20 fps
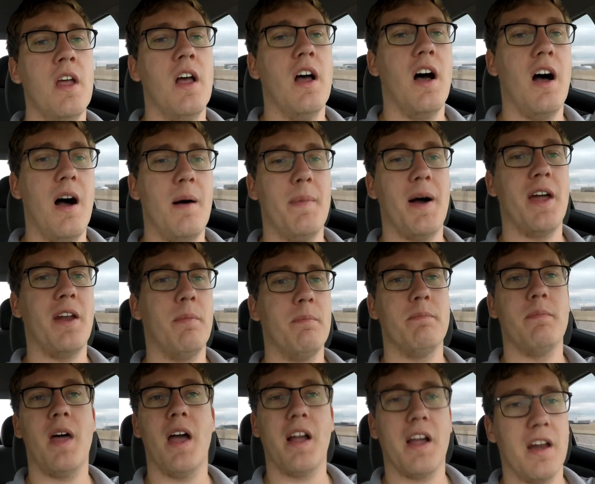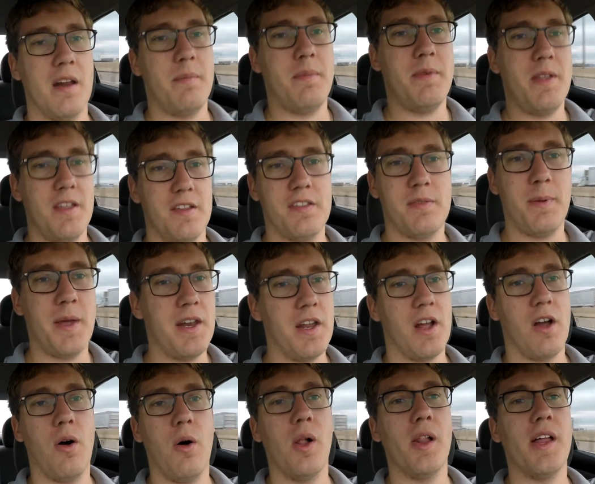I'm not going to be
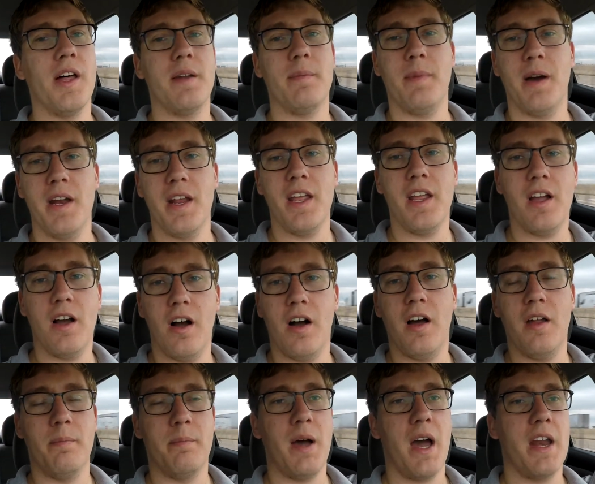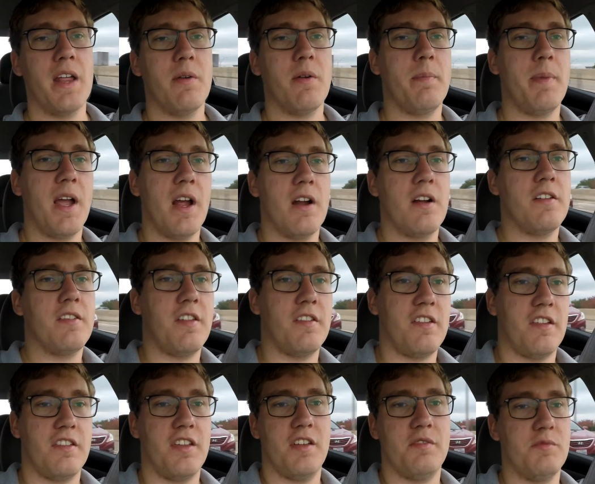spending a whole lot of money on body repairs.
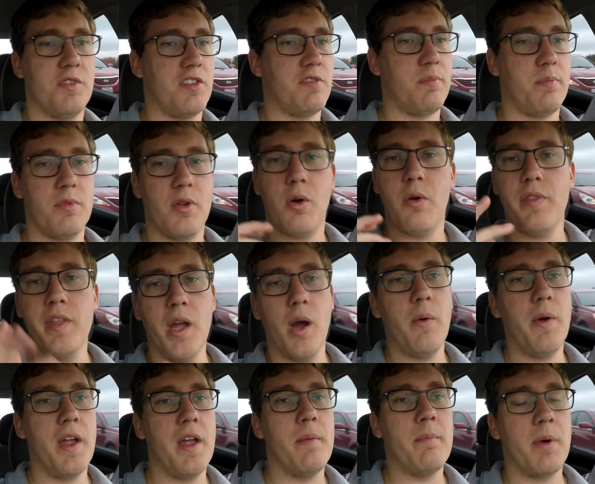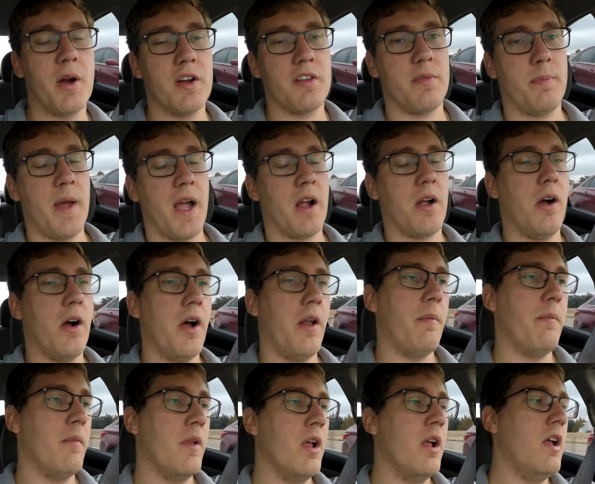As I said, just throwing the OEM parts back
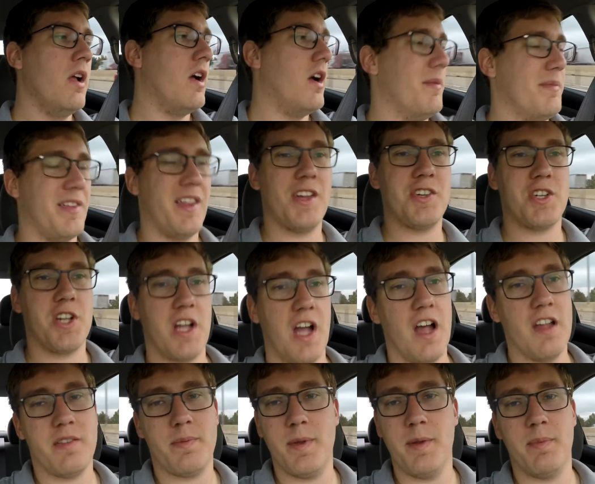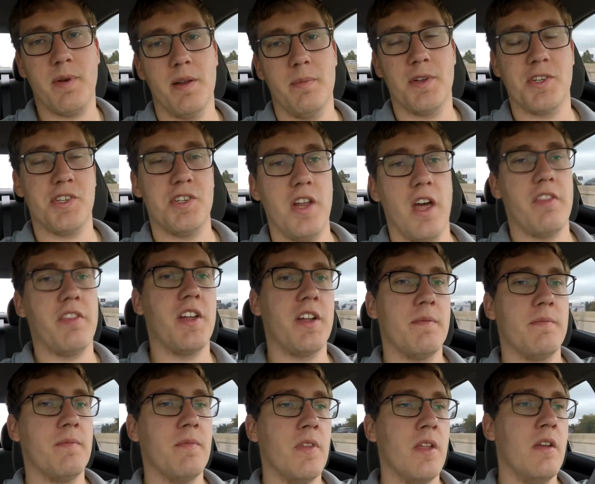on. So that should cost me pretty much nothing.
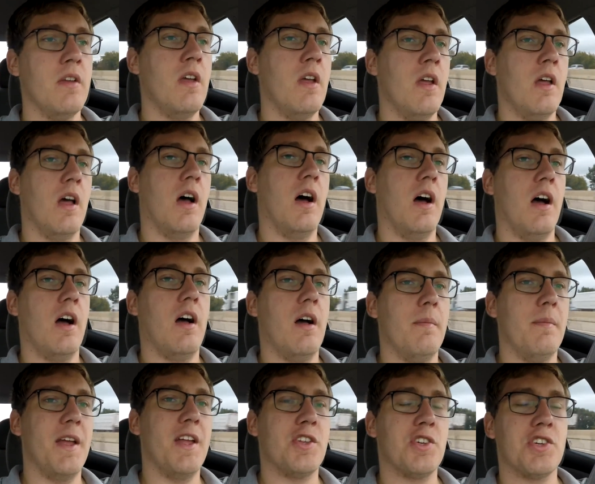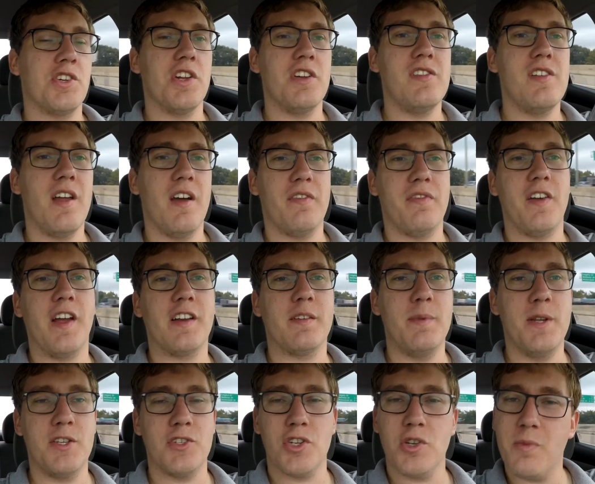It shouldn't affect
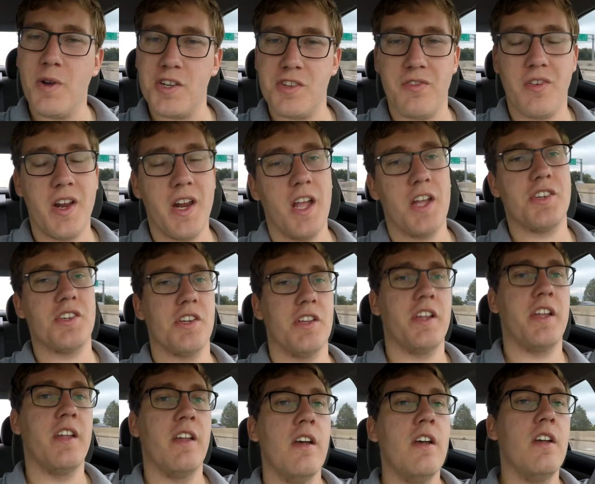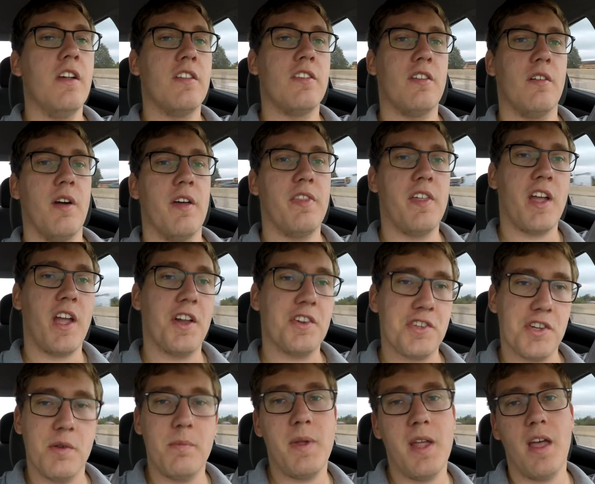me too much financially, so I think I
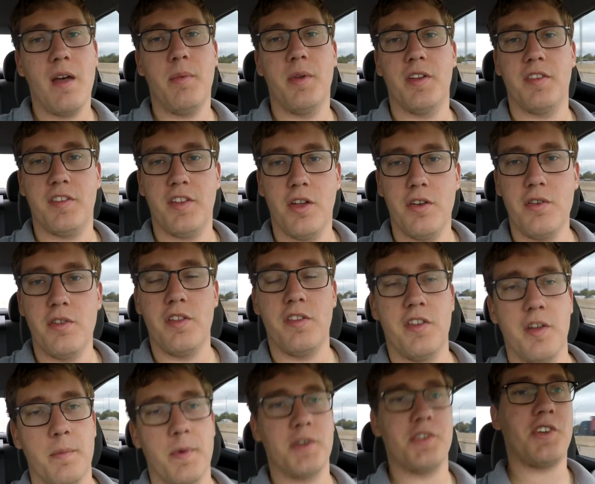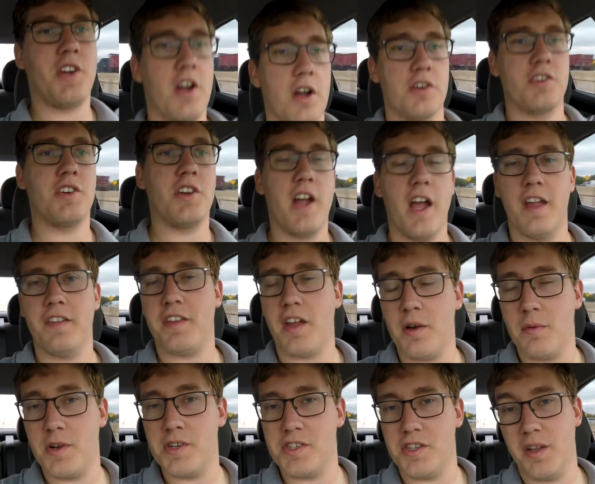should be able to still do the supercharger as
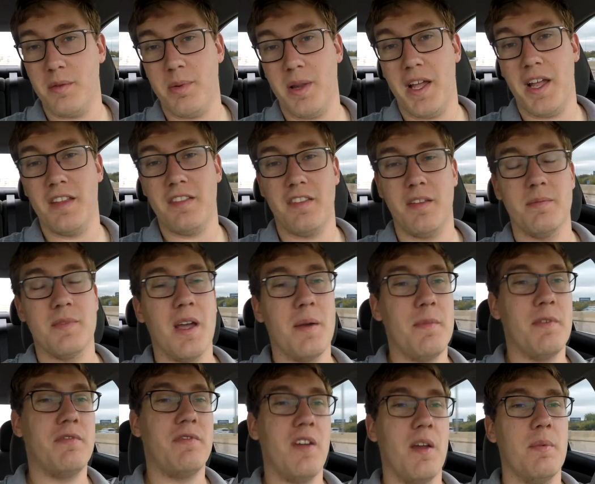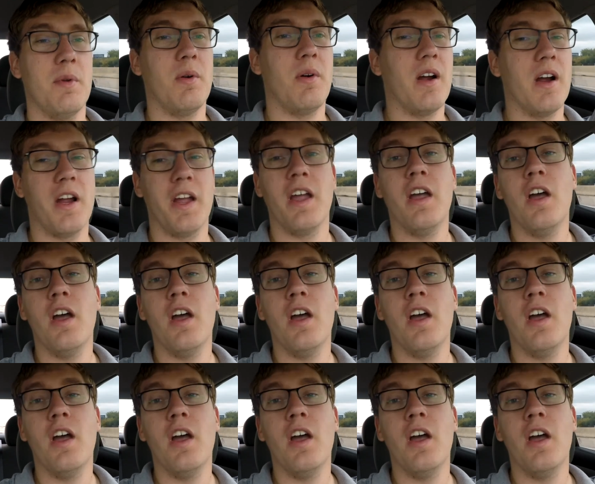I originally planned, sometime in February